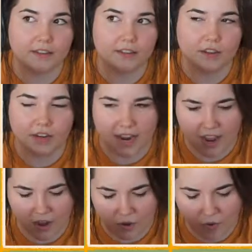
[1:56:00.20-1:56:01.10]

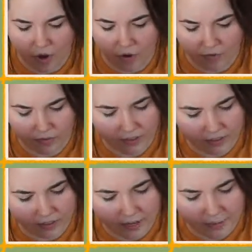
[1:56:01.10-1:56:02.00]
now over,
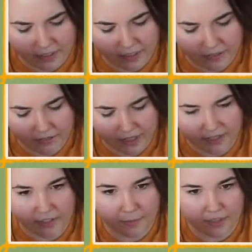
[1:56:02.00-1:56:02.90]
I believe,
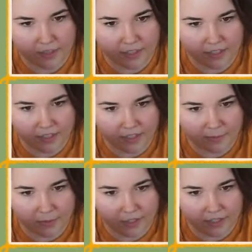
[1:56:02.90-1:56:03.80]
right? Am I correct in
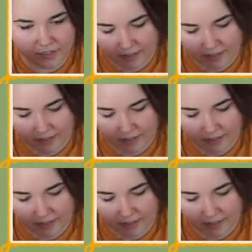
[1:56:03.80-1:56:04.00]
that, Brittany?